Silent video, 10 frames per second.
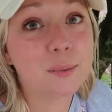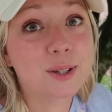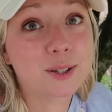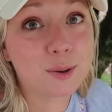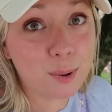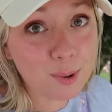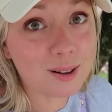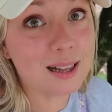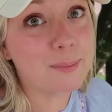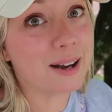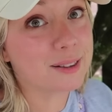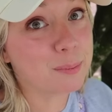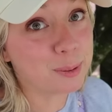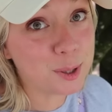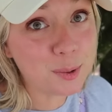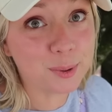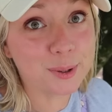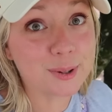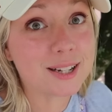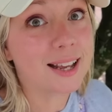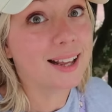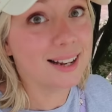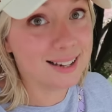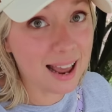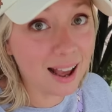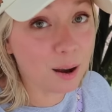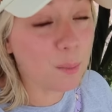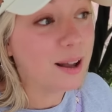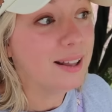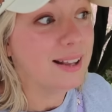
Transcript: And what's cool about the Blue Route now